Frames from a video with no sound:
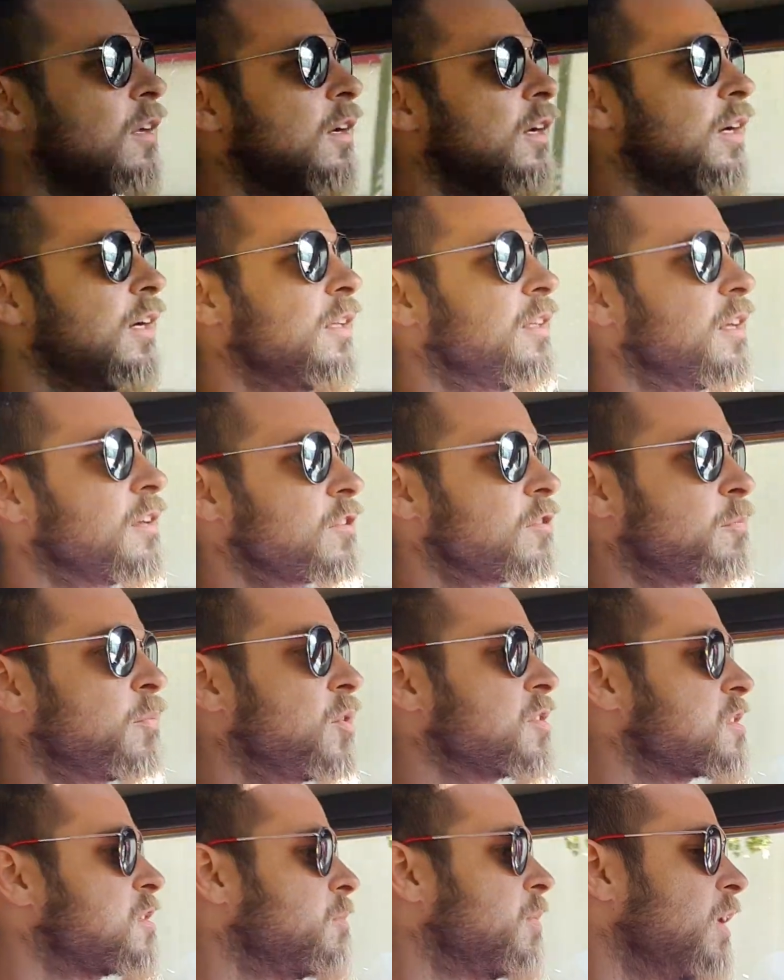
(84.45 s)
Another
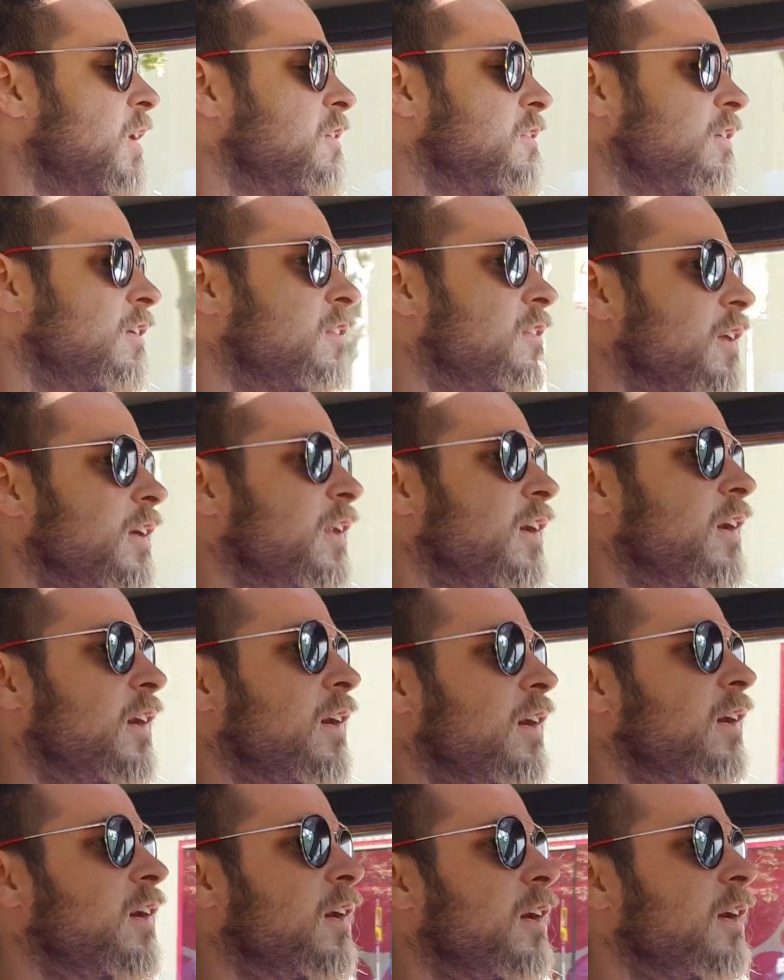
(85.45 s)
possibility that I
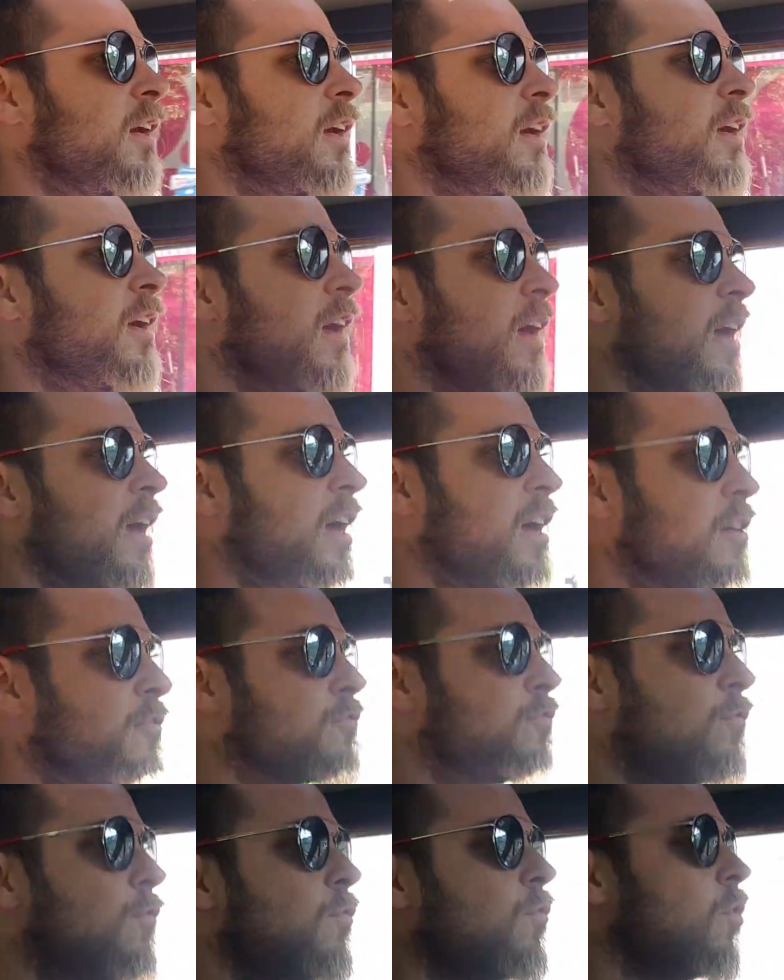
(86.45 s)
have
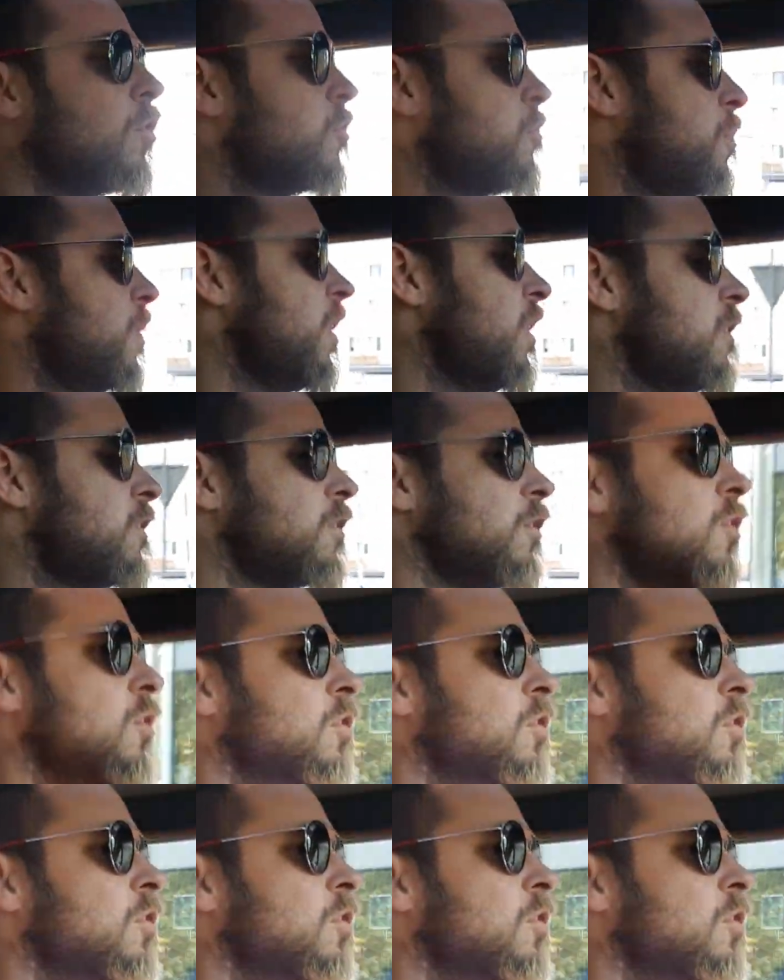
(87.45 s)
would be to